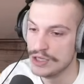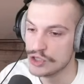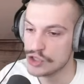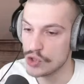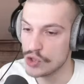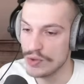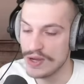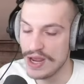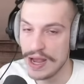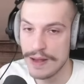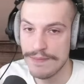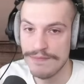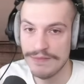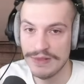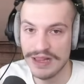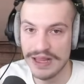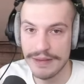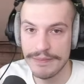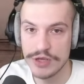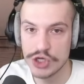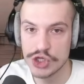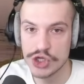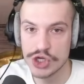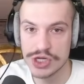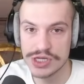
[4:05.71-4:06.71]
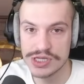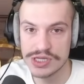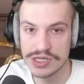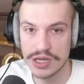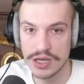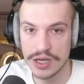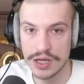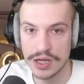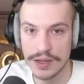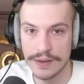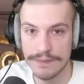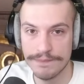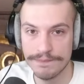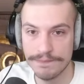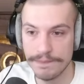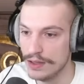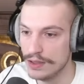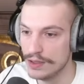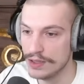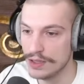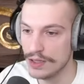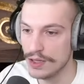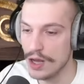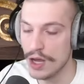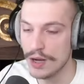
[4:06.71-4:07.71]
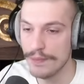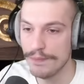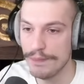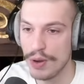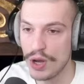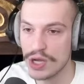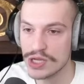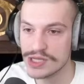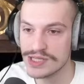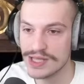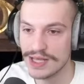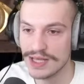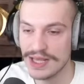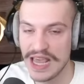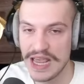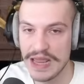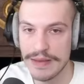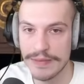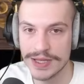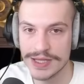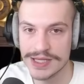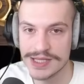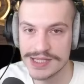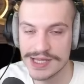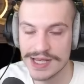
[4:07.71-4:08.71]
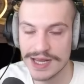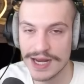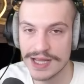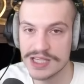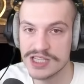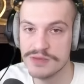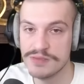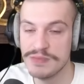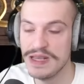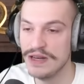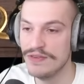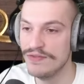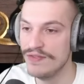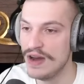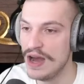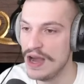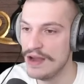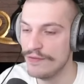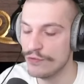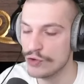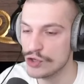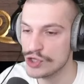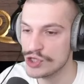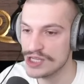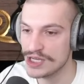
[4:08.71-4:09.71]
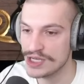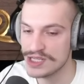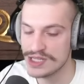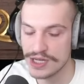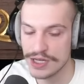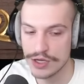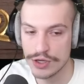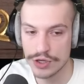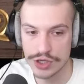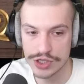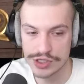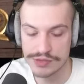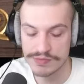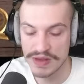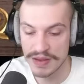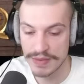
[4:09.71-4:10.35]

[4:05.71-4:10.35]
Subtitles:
So yeah, let me just unpause the game and sit at speed 5 for 60 years.